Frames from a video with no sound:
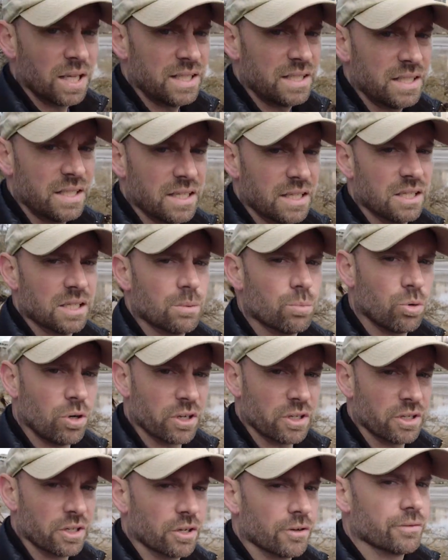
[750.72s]
I did end up
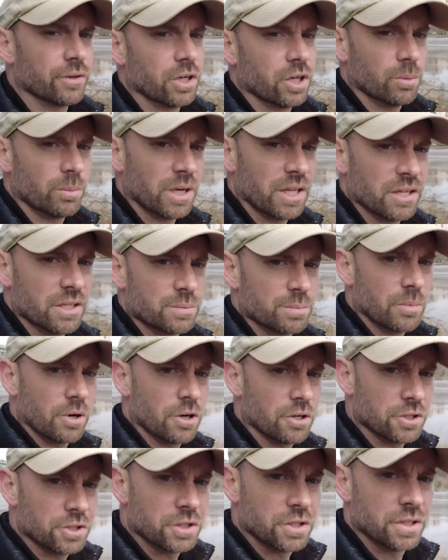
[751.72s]
walking over here by this
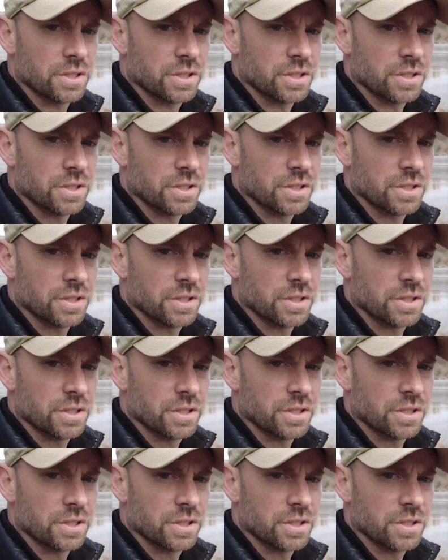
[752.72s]
marsh.